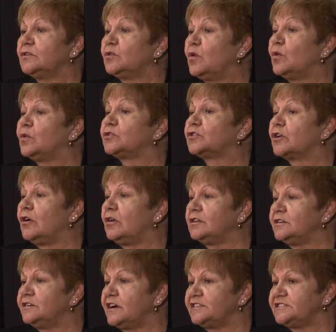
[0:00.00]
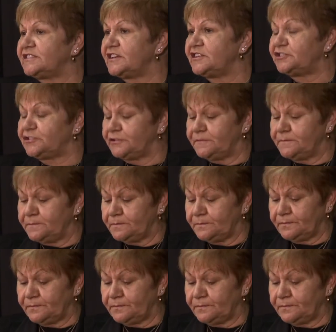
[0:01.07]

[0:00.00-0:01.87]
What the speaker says: called colonization.